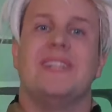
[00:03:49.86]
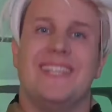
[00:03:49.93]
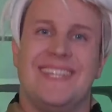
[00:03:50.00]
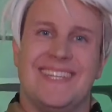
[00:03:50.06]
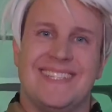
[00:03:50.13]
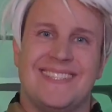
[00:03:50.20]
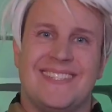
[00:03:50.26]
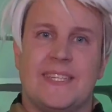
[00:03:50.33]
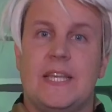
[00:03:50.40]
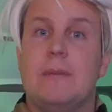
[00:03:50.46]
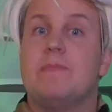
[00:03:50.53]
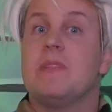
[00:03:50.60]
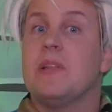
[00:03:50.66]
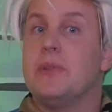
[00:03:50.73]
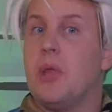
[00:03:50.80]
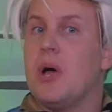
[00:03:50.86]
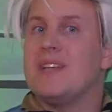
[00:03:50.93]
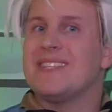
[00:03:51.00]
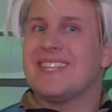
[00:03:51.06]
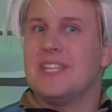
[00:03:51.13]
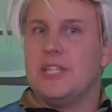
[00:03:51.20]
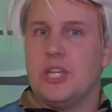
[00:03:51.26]
it is to keep the loss
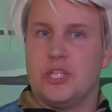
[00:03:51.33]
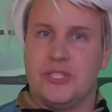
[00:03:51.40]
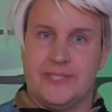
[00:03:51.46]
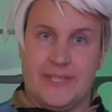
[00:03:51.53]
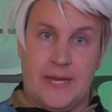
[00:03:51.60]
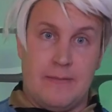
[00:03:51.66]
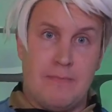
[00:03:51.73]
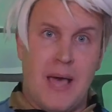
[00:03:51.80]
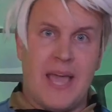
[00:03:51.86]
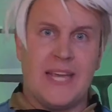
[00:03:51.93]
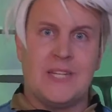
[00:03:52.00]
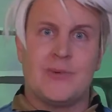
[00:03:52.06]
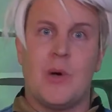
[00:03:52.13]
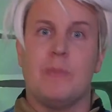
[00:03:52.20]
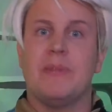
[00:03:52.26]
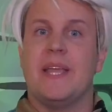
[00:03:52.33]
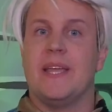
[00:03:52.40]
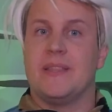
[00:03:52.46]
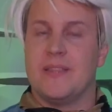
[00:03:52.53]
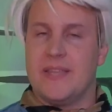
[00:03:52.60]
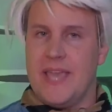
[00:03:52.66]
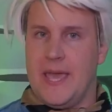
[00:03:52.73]
conditions in mind while
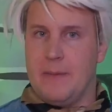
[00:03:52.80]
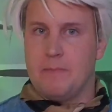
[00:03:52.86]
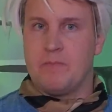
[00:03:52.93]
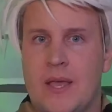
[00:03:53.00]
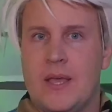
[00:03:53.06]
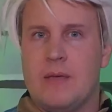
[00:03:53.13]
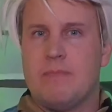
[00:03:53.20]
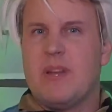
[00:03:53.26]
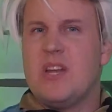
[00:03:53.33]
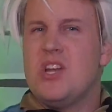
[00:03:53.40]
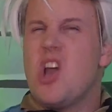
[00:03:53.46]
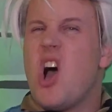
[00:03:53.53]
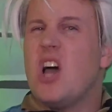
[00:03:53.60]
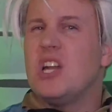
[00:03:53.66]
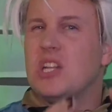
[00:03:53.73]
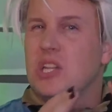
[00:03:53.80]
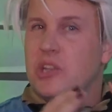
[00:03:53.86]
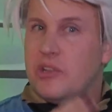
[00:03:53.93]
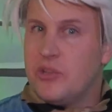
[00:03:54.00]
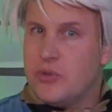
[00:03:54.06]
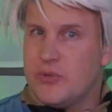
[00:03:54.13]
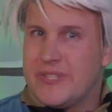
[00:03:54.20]
playing the game, but not
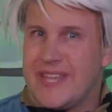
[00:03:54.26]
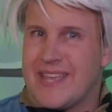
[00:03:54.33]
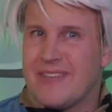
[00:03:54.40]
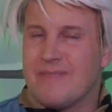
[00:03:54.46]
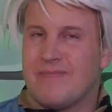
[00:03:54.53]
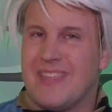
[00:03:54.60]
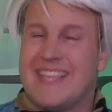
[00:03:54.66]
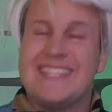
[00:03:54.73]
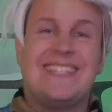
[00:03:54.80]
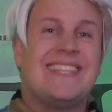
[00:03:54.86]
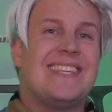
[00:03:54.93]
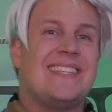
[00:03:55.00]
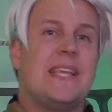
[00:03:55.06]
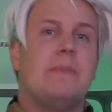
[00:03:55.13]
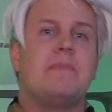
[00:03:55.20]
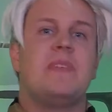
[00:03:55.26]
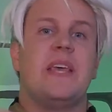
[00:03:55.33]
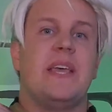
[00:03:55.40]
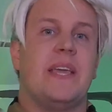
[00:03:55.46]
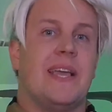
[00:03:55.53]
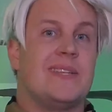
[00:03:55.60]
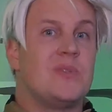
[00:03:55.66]
losing isn't the same
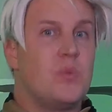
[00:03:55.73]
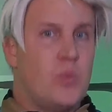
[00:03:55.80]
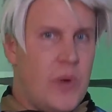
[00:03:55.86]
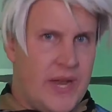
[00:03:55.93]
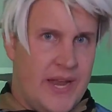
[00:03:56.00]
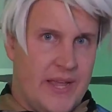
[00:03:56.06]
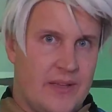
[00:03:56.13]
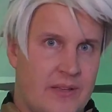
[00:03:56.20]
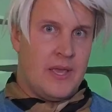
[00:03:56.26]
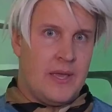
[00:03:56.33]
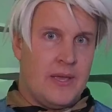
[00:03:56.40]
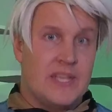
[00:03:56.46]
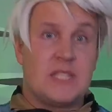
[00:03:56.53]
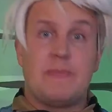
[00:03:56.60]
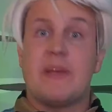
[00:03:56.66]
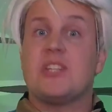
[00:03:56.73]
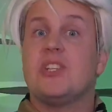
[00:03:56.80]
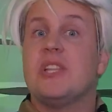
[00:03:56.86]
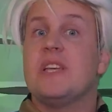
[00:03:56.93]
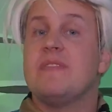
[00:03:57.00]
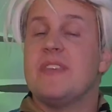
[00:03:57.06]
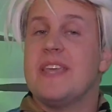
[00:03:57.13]
thing as winning,
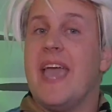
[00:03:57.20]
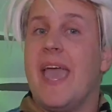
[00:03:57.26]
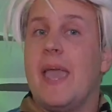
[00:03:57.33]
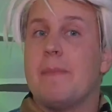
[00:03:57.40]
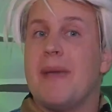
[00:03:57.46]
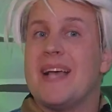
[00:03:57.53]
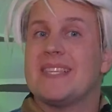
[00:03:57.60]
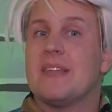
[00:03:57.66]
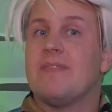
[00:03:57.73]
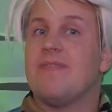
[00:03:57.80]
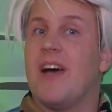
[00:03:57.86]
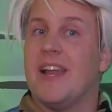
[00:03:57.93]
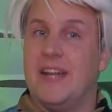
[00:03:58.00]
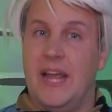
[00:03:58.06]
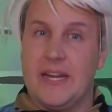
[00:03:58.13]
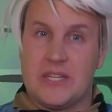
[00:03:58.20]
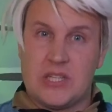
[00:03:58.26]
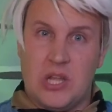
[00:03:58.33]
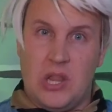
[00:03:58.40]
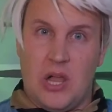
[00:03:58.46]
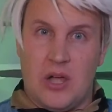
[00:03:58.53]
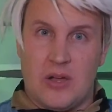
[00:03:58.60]
especially if the game has a finite
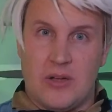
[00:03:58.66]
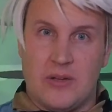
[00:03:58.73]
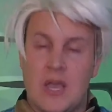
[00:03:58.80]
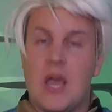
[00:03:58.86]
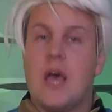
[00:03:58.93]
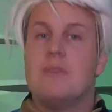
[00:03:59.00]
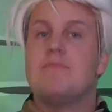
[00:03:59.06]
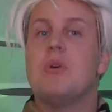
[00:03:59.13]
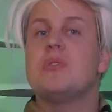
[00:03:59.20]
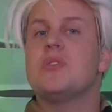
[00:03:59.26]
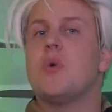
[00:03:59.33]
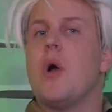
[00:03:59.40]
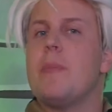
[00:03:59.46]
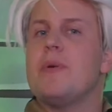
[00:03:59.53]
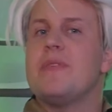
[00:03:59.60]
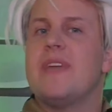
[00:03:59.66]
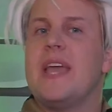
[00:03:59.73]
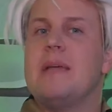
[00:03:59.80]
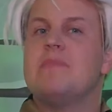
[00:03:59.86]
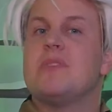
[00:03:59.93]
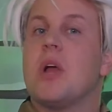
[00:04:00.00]
clock. Most cooperative games